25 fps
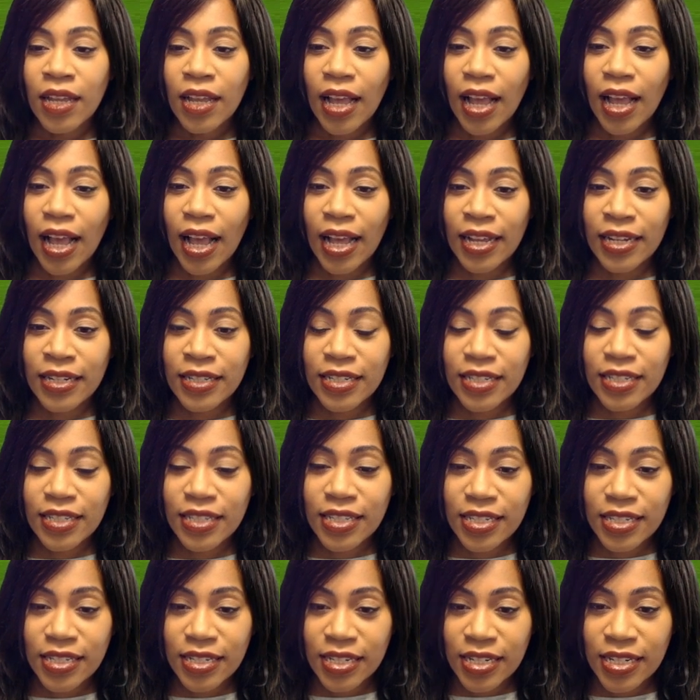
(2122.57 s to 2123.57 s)
And
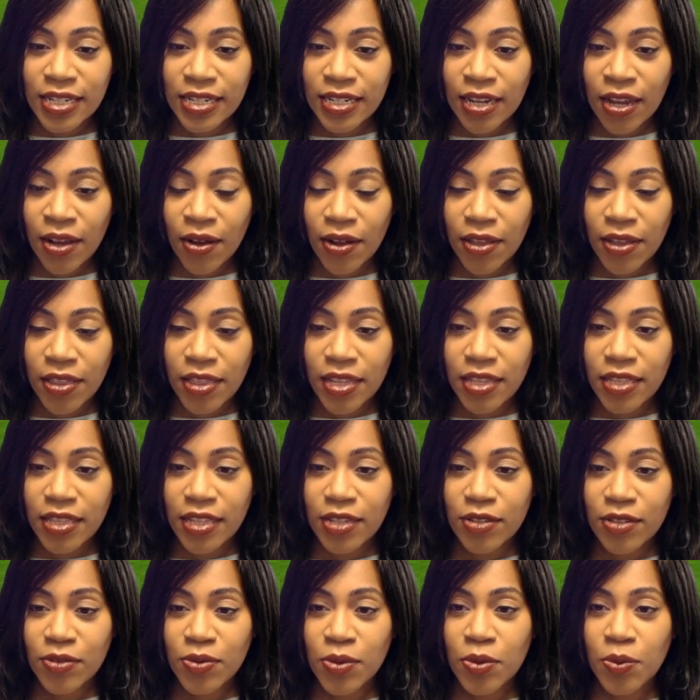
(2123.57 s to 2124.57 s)
this detail, I think
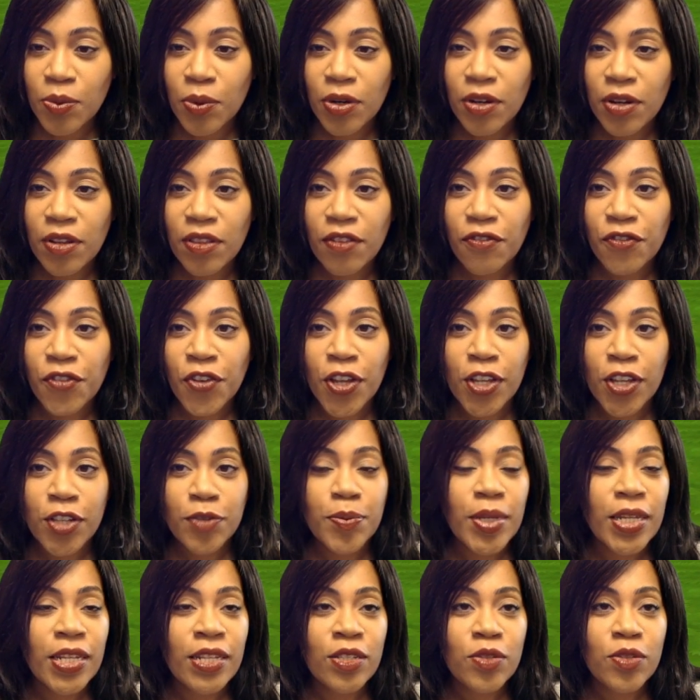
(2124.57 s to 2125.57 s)
this was one of the first
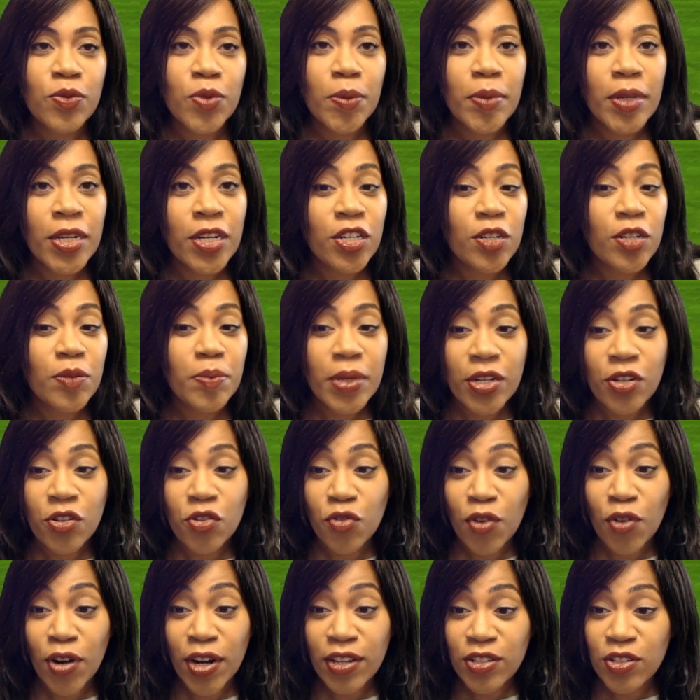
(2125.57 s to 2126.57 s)
pins we pinned to
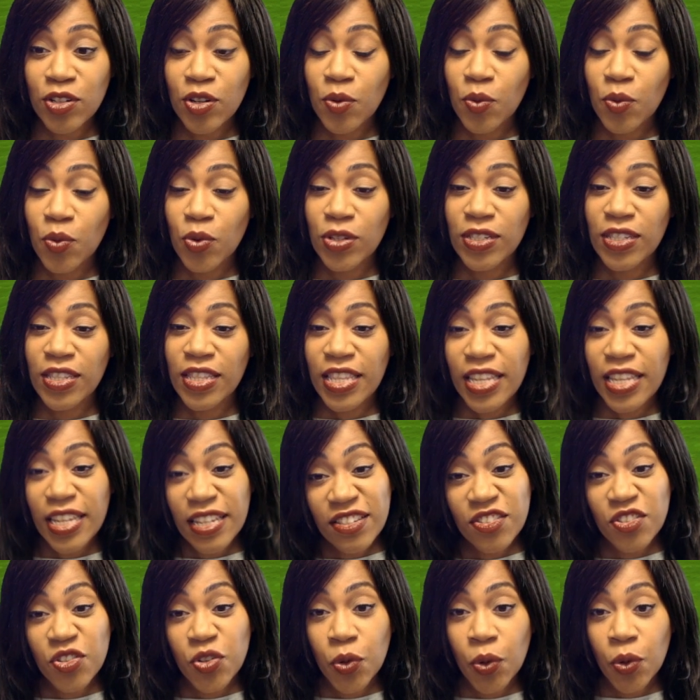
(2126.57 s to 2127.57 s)
Pinterest, was
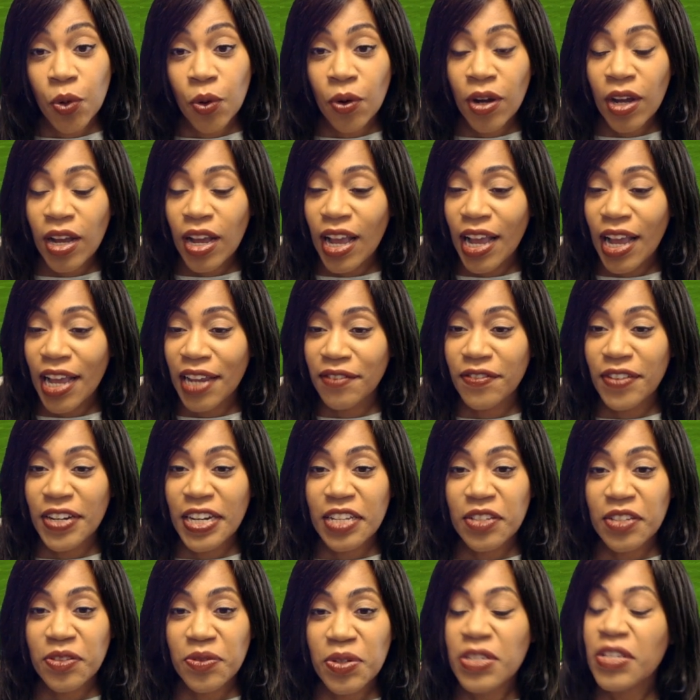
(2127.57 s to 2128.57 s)
this door, and
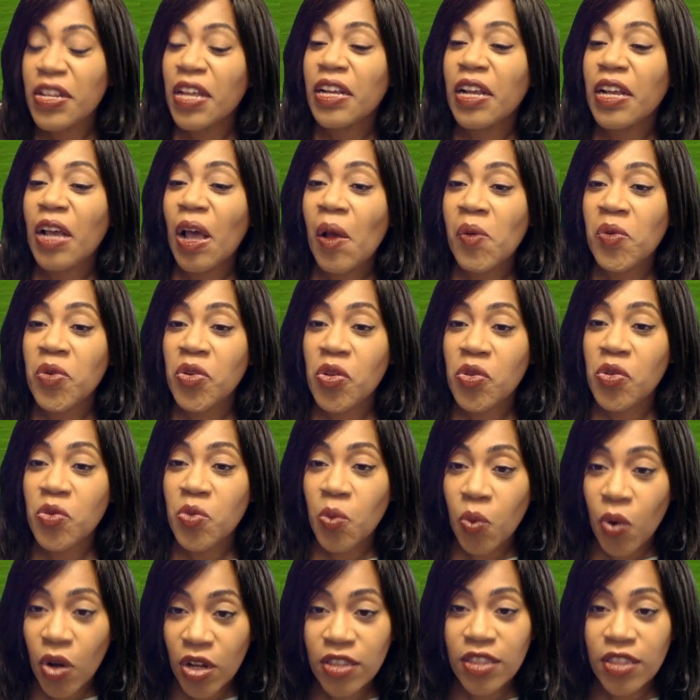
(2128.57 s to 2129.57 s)
Felix was like, I just
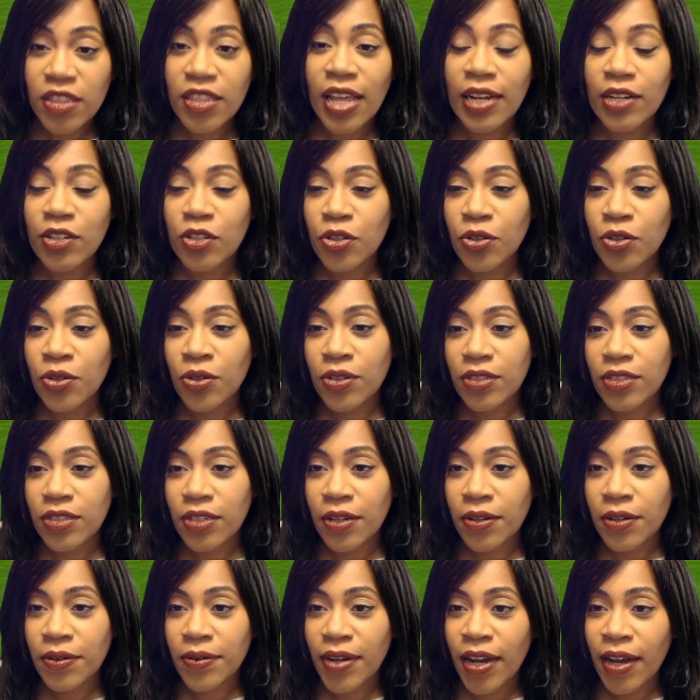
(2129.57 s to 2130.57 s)
want that door.
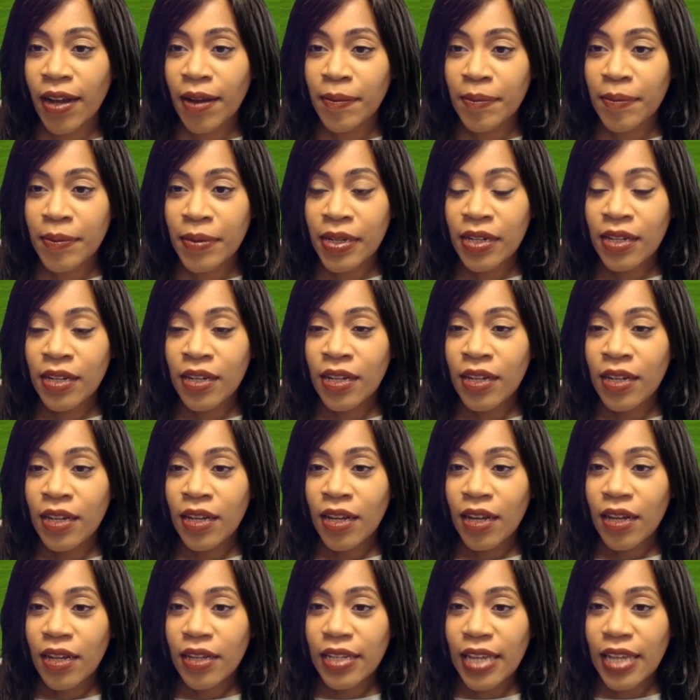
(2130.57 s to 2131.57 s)
So
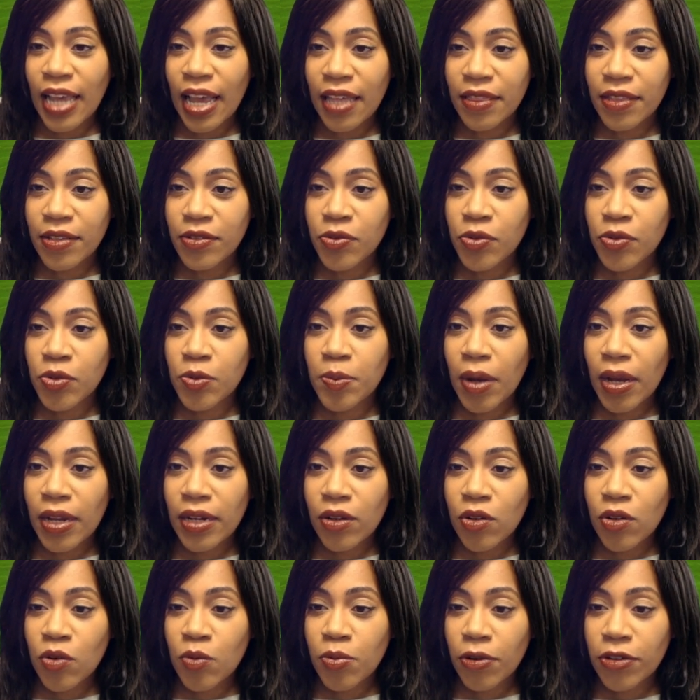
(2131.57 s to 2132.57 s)
yeah, this was my
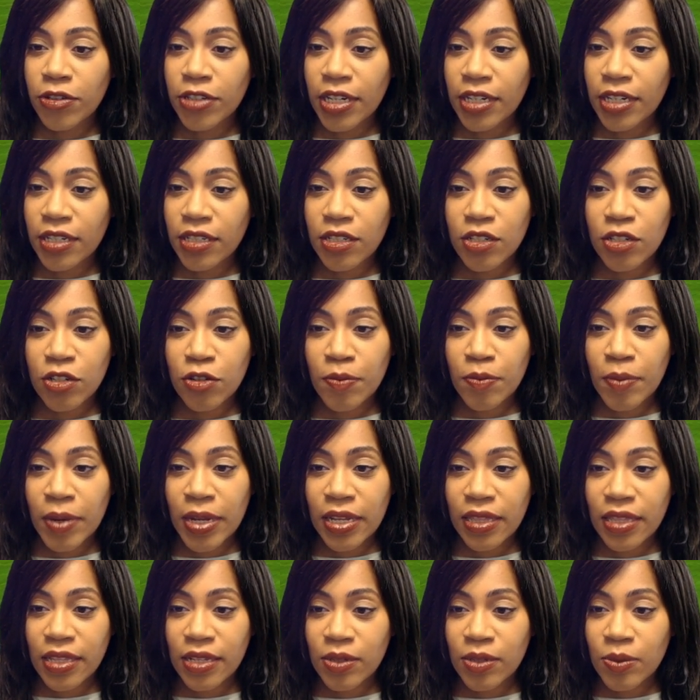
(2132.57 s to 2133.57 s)
little project to
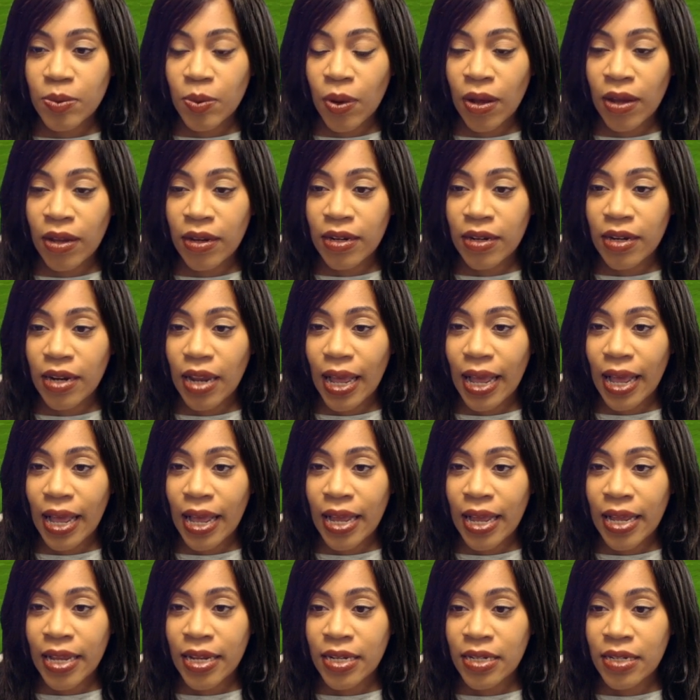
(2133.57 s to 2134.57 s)
make this one,
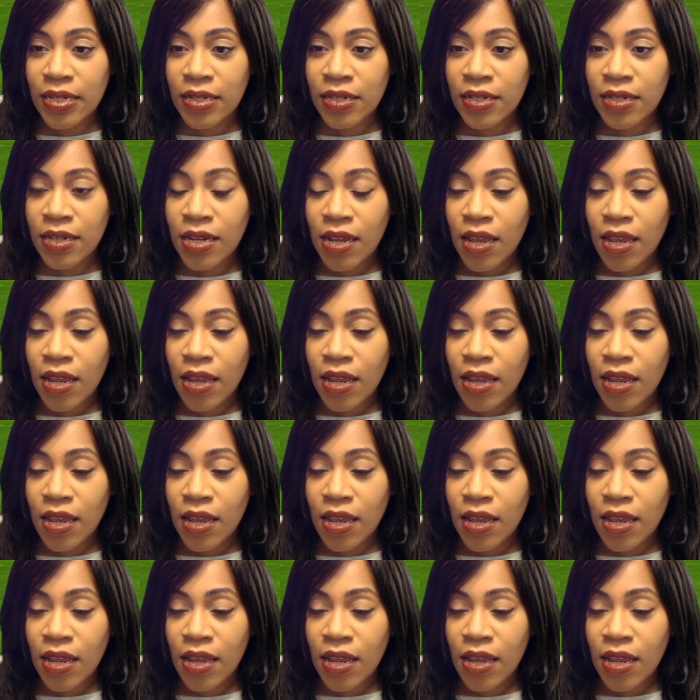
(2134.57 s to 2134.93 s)
and